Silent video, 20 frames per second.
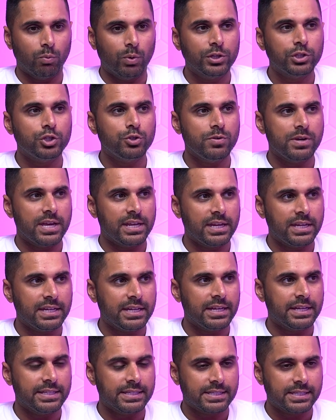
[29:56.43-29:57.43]
Once you get in
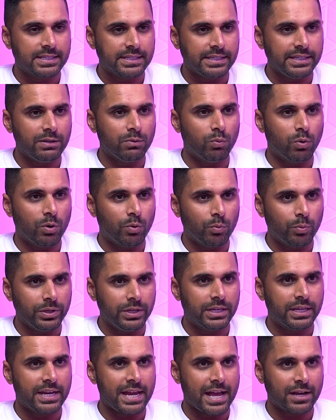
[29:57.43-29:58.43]
it and see what
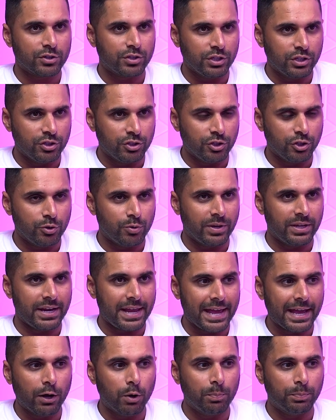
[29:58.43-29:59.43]
we can actually do and
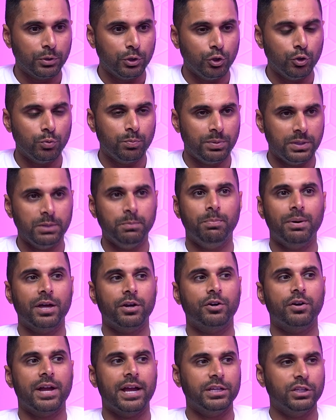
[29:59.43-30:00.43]
help you be
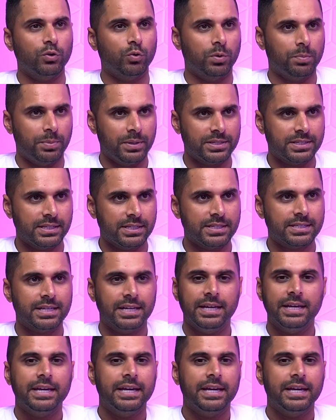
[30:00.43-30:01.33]
better at your business,